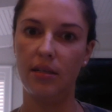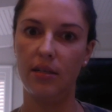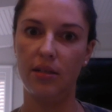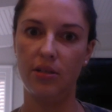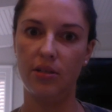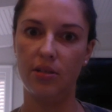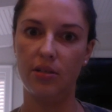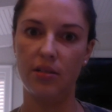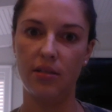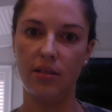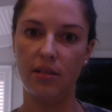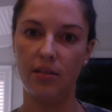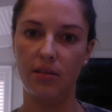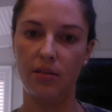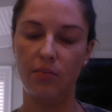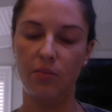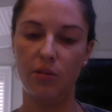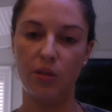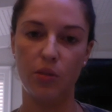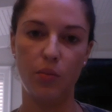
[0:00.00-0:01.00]
It
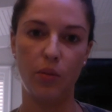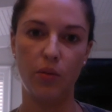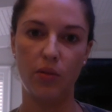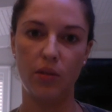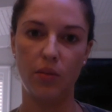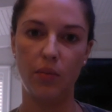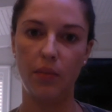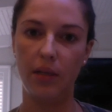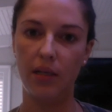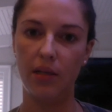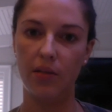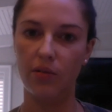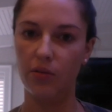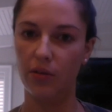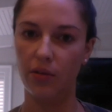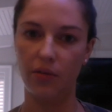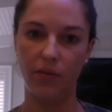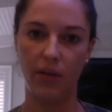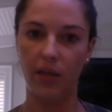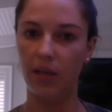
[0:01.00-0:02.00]
was supposed to be
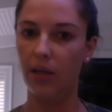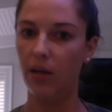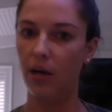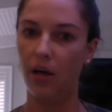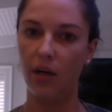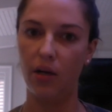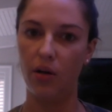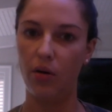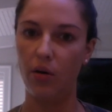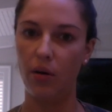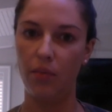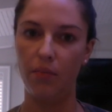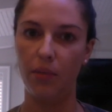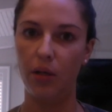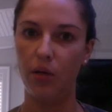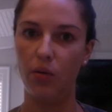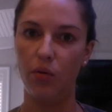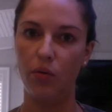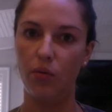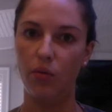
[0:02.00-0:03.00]
sort of like an
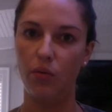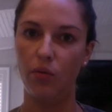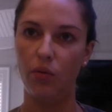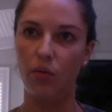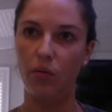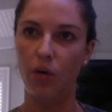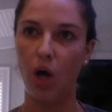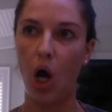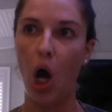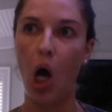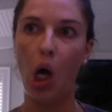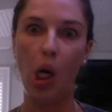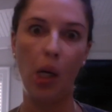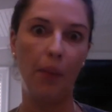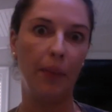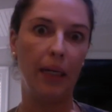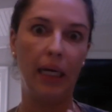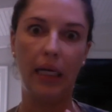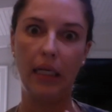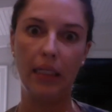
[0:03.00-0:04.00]
autoimmune
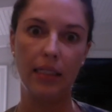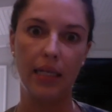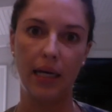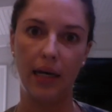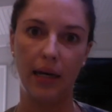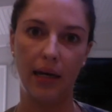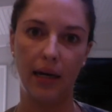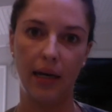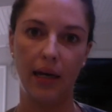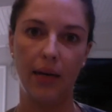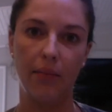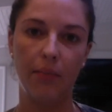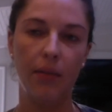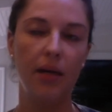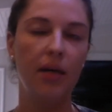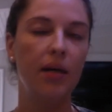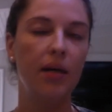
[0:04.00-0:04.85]
calming time.